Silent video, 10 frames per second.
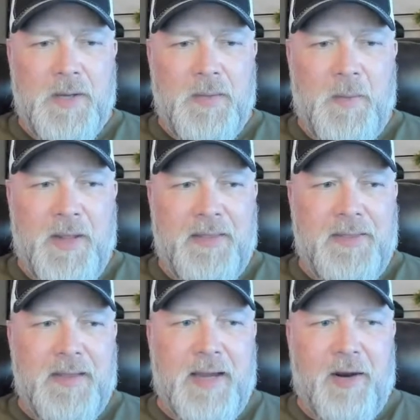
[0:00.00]

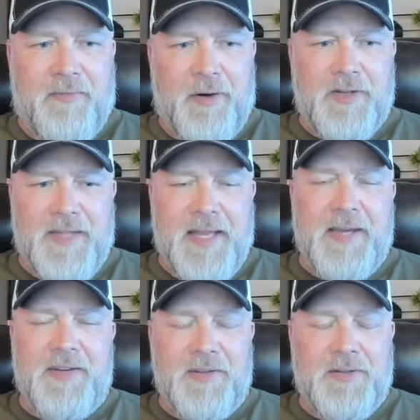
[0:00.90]
with our First
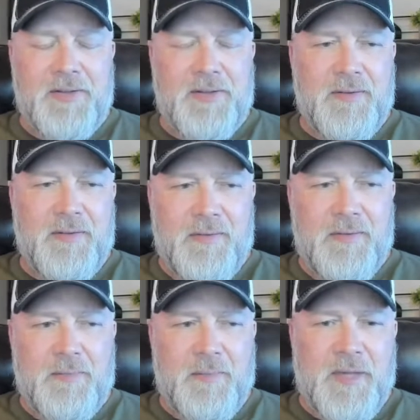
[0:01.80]
Nations
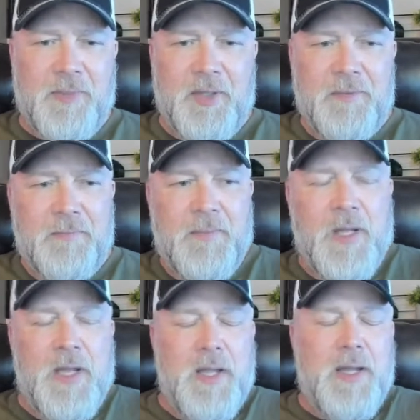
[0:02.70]
people,
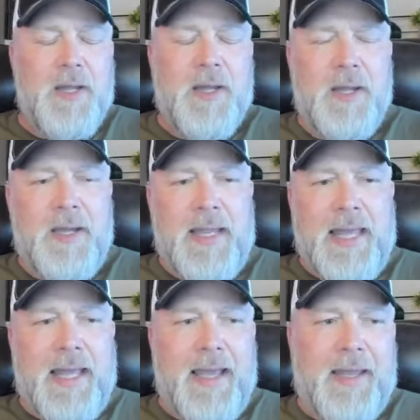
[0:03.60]

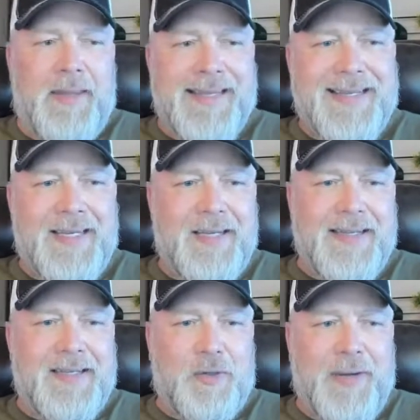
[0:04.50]
and
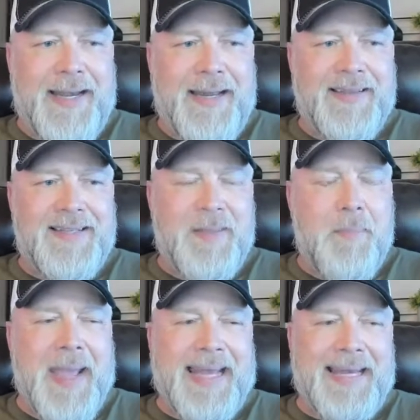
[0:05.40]
this creating this
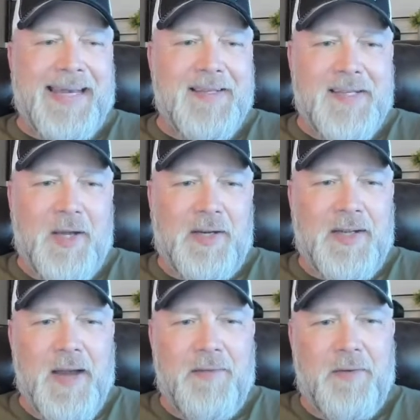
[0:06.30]
dependency on
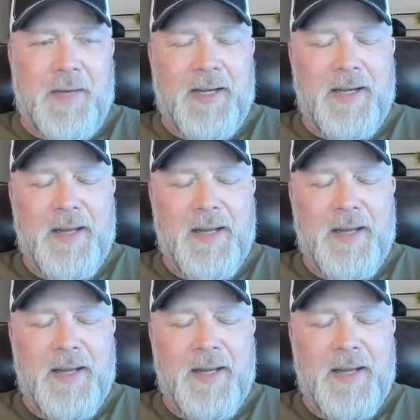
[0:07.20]
government.